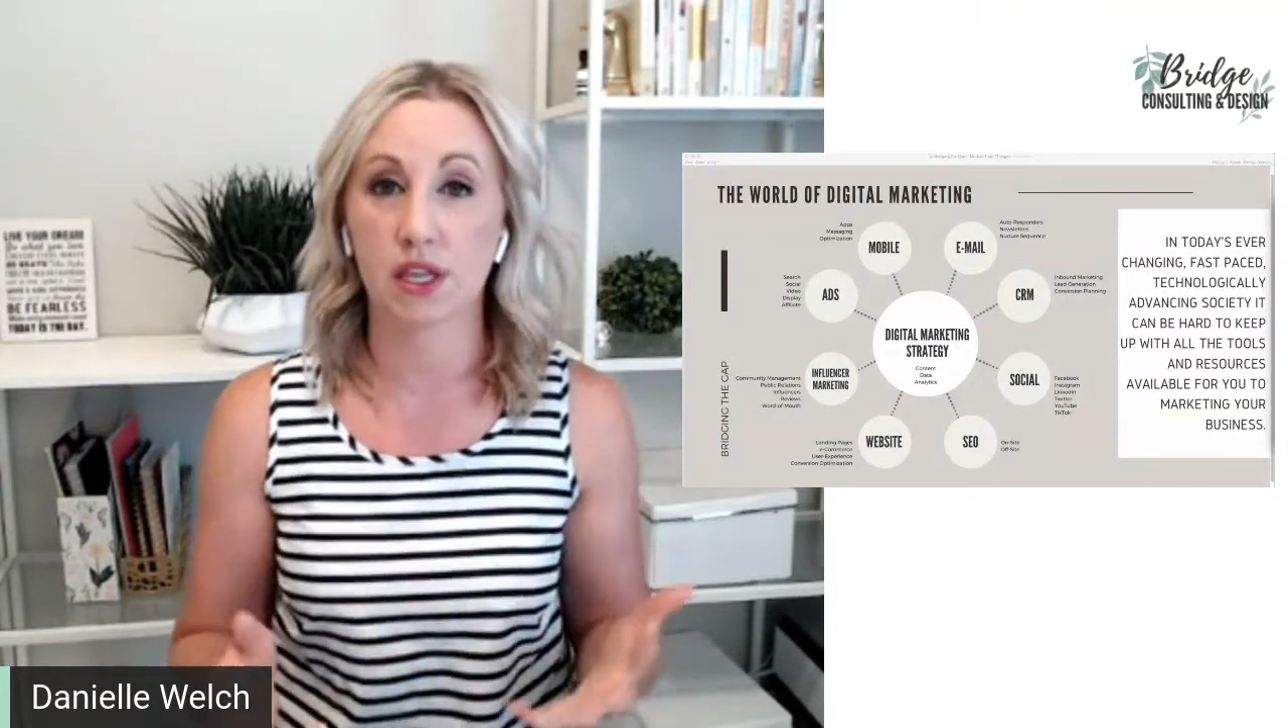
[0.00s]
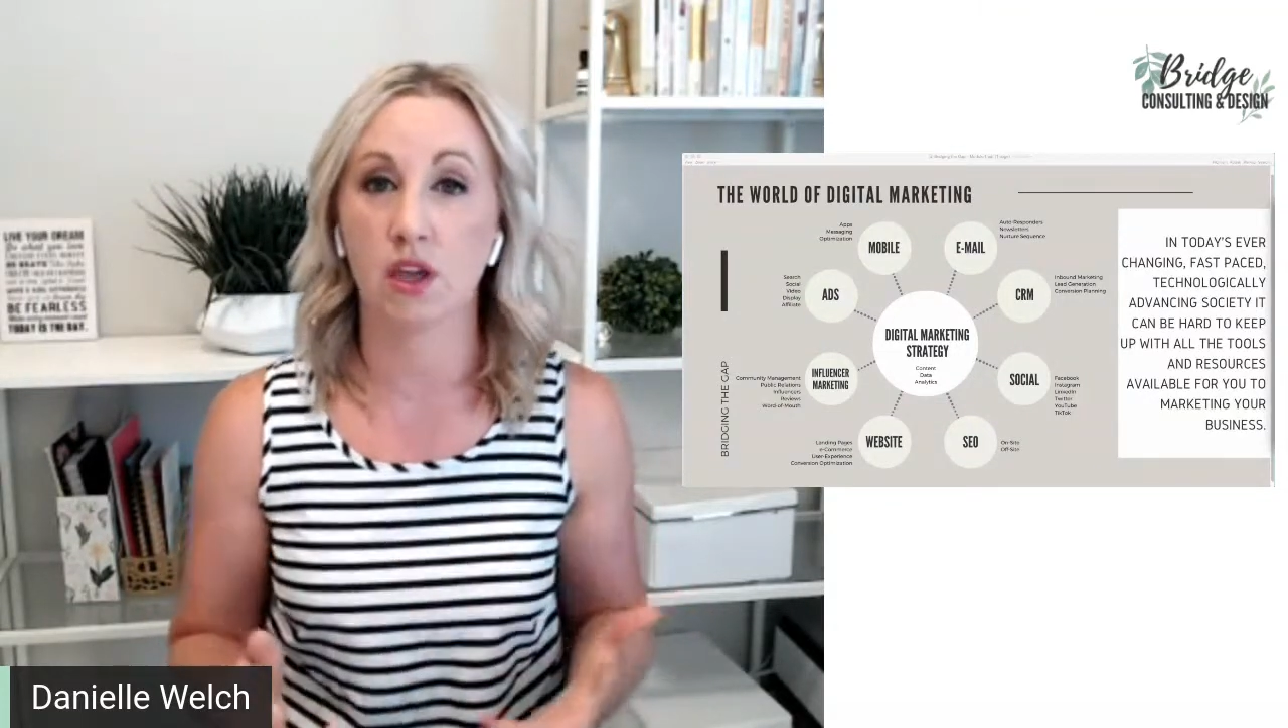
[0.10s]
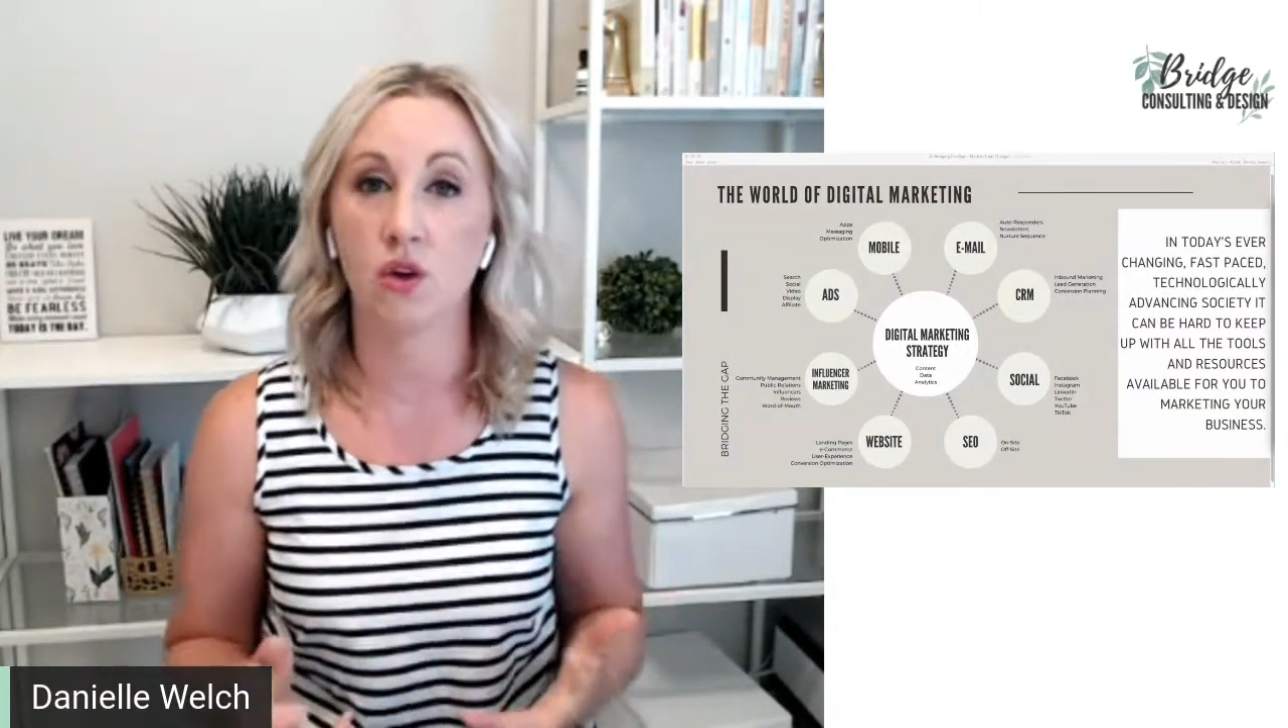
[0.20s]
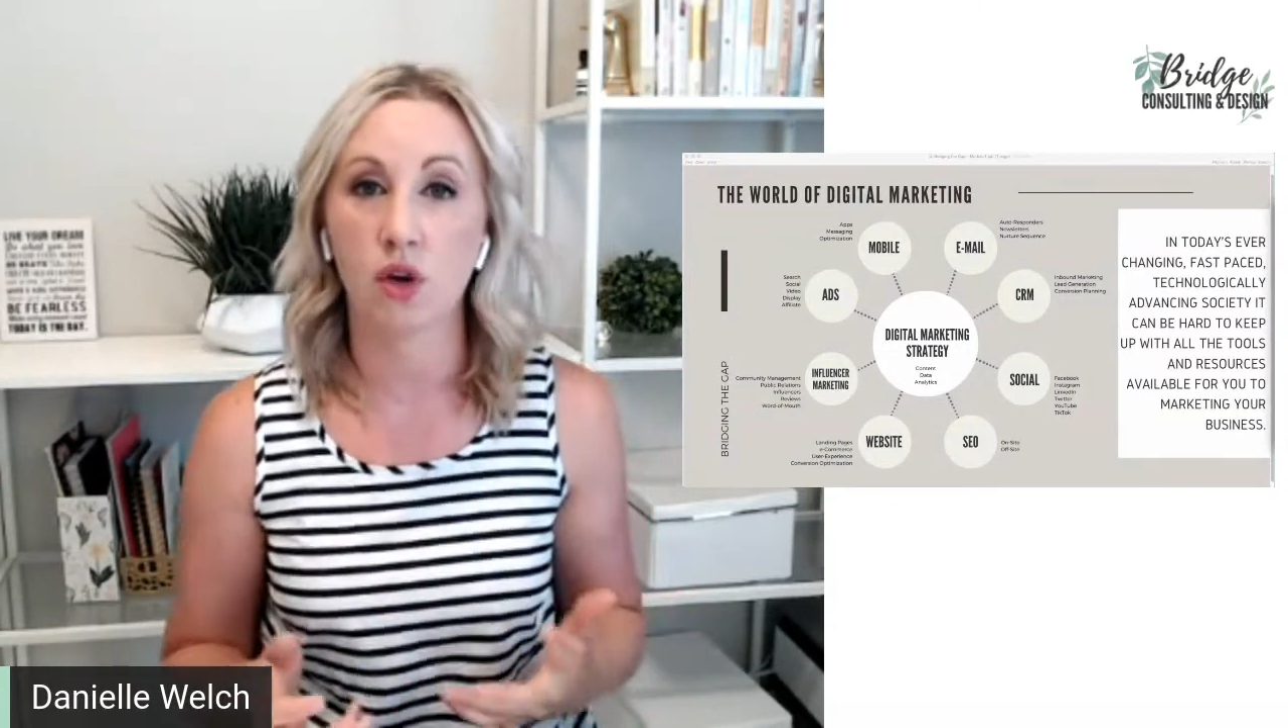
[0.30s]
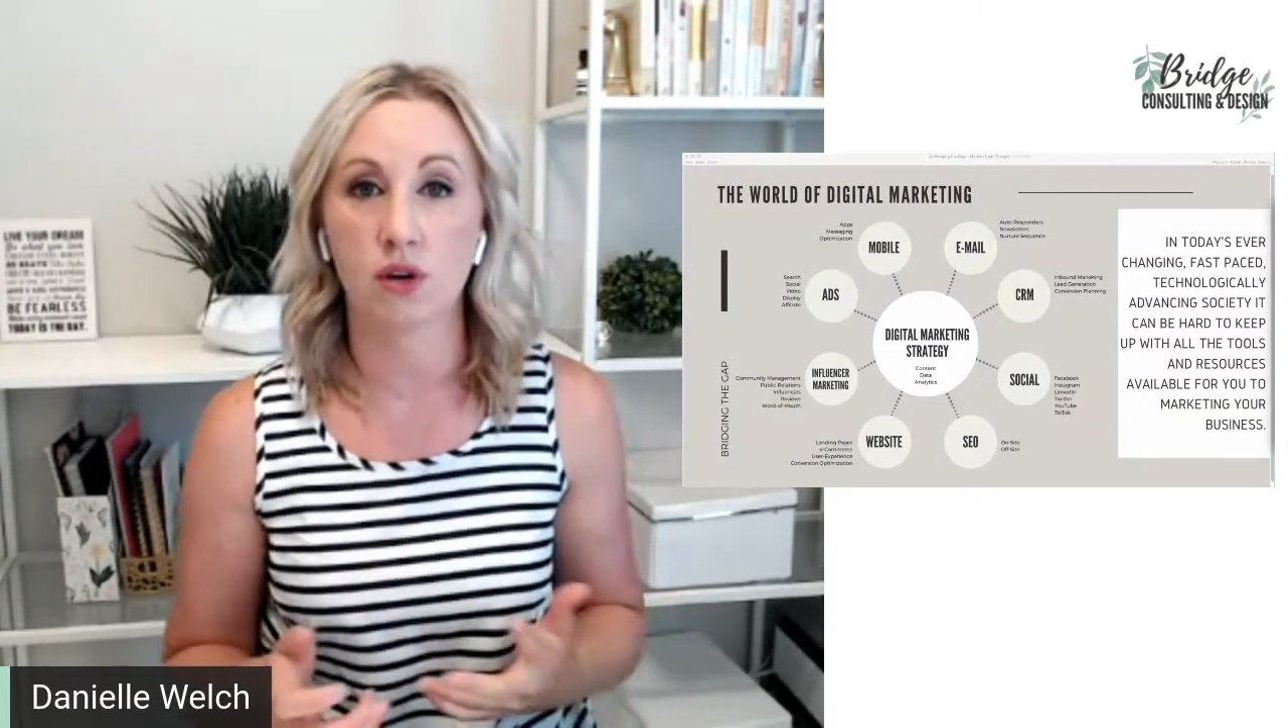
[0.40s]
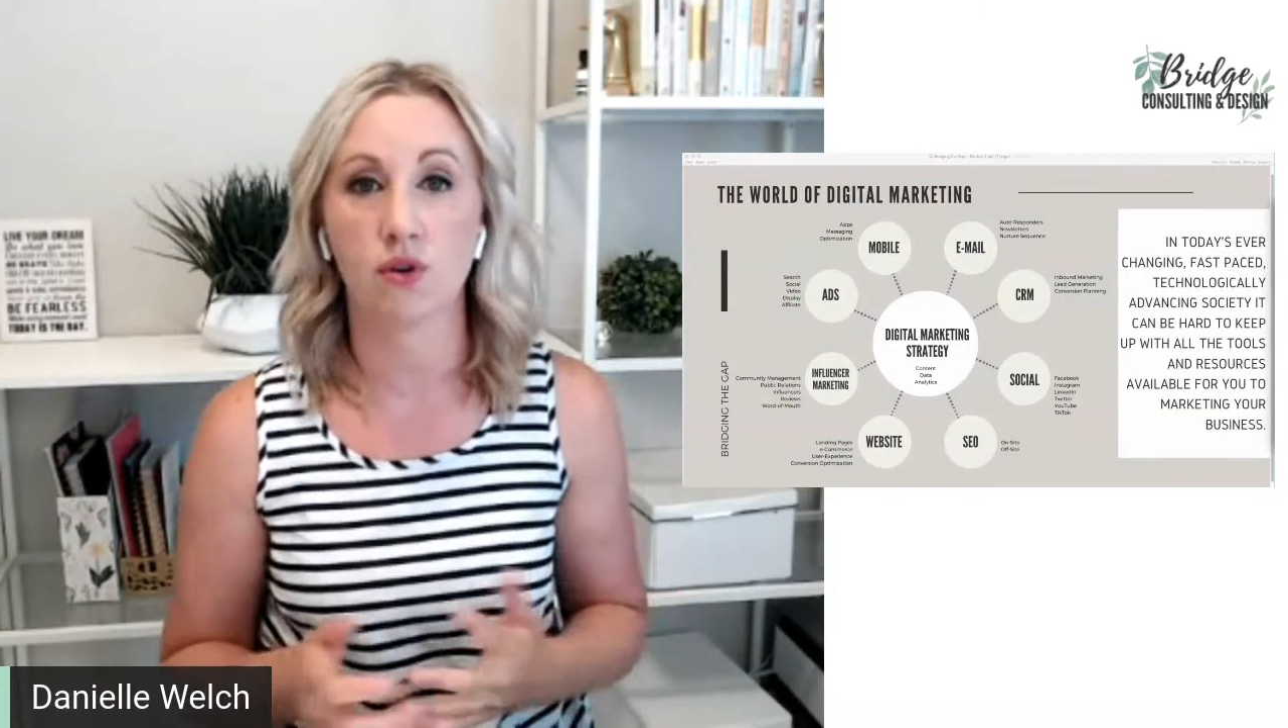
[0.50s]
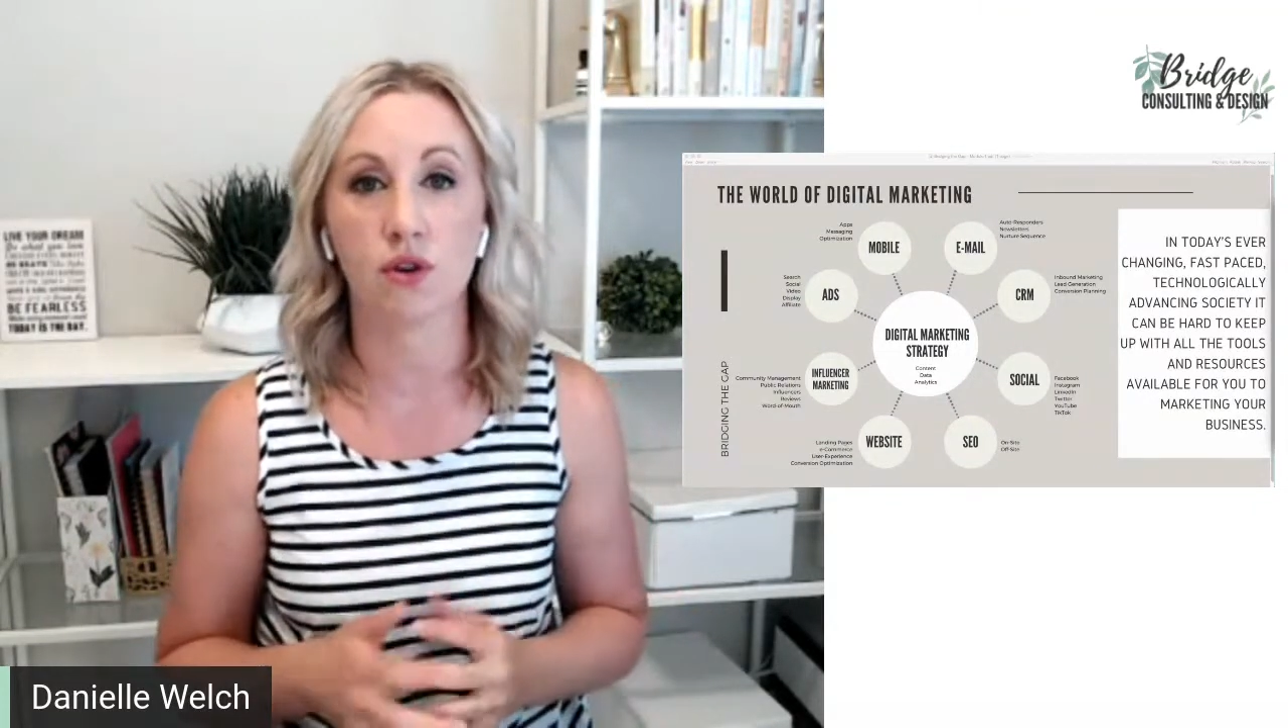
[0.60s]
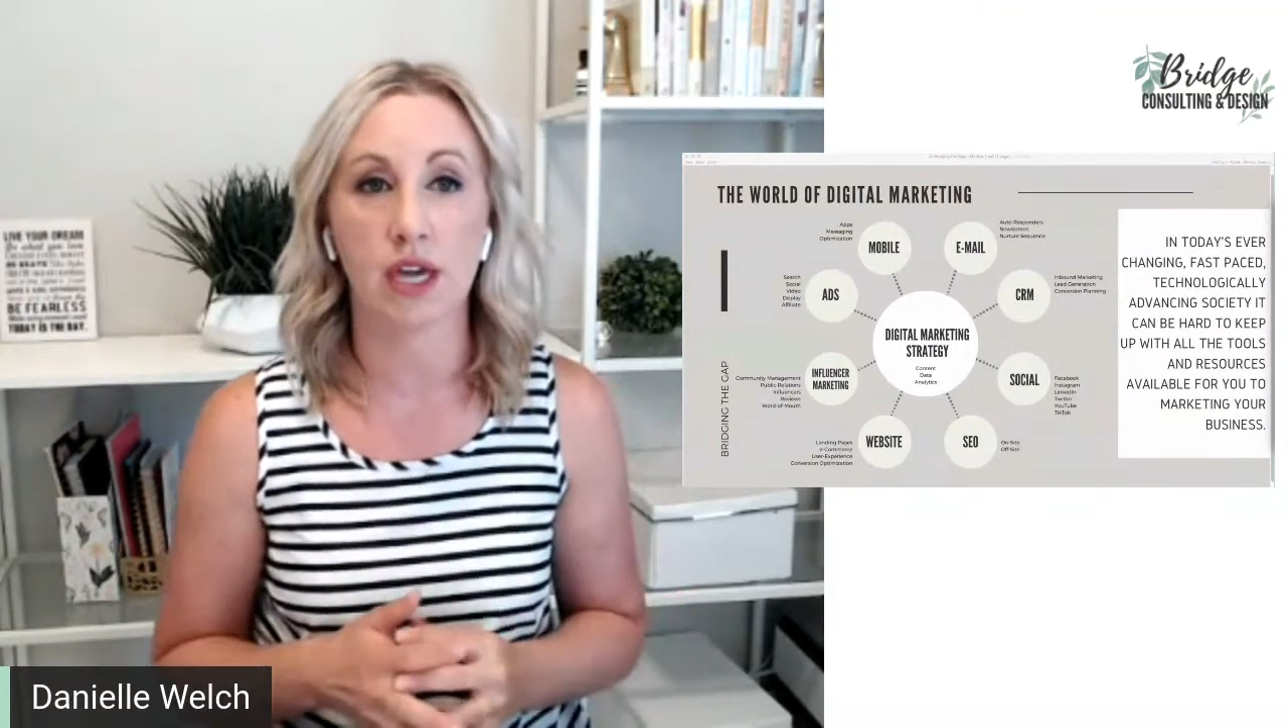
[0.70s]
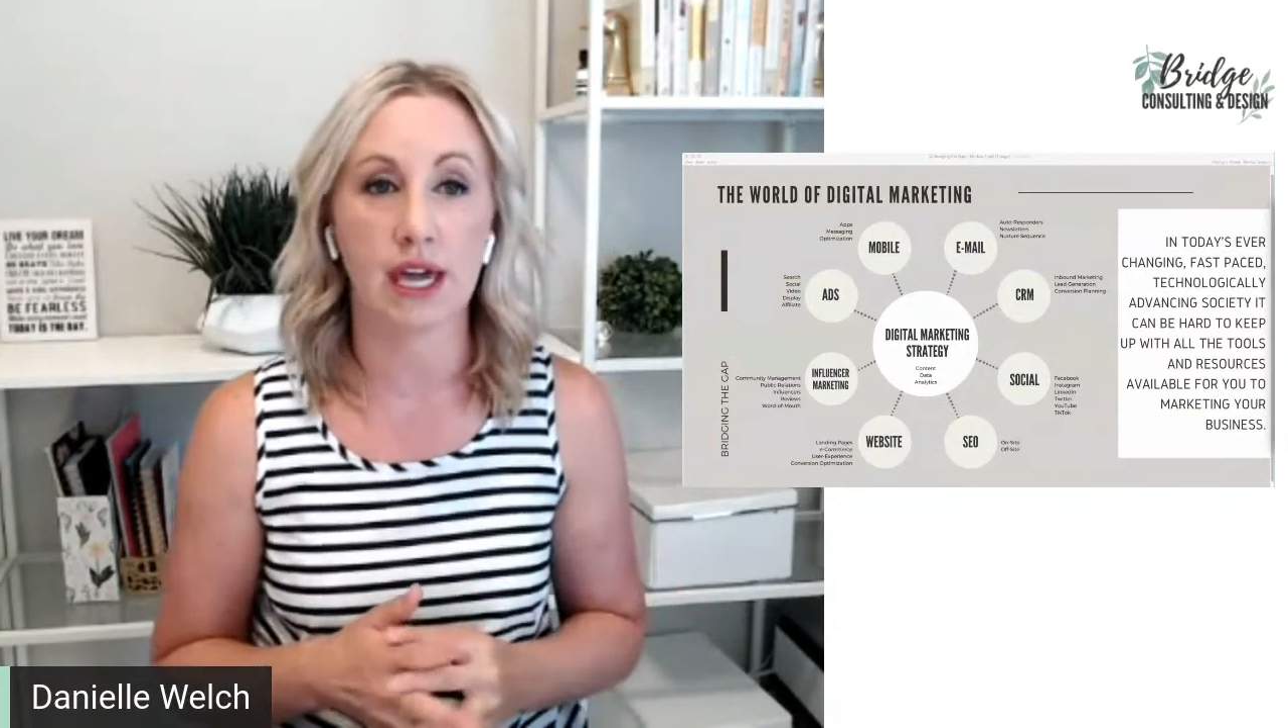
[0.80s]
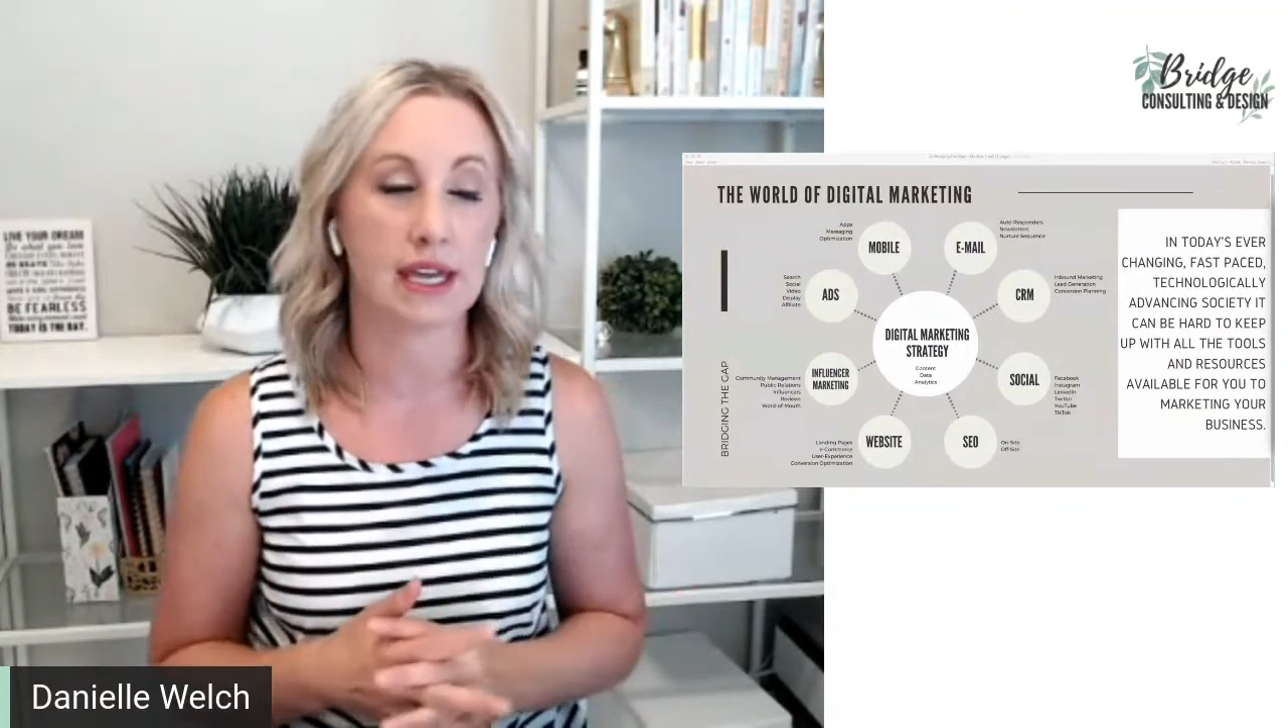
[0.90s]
that you can create